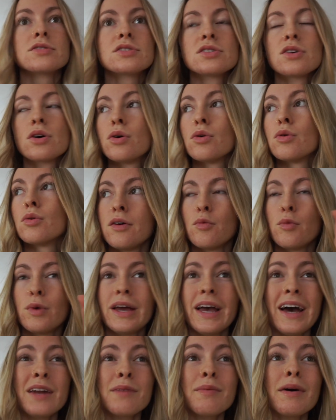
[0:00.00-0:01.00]
So
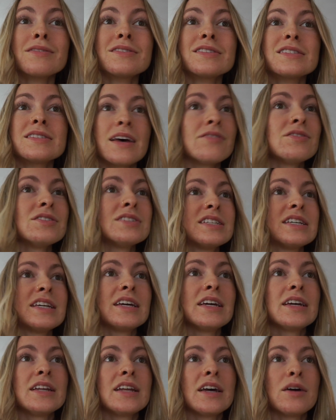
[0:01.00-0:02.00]
we had about
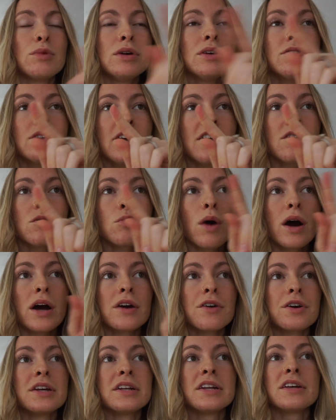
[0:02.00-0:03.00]
17, and we even have
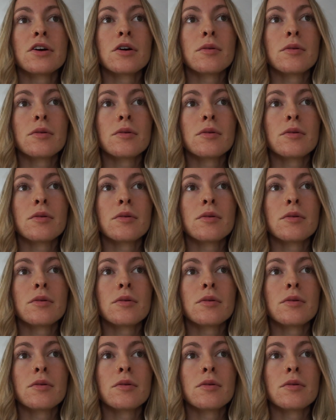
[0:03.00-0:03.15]
wiring in our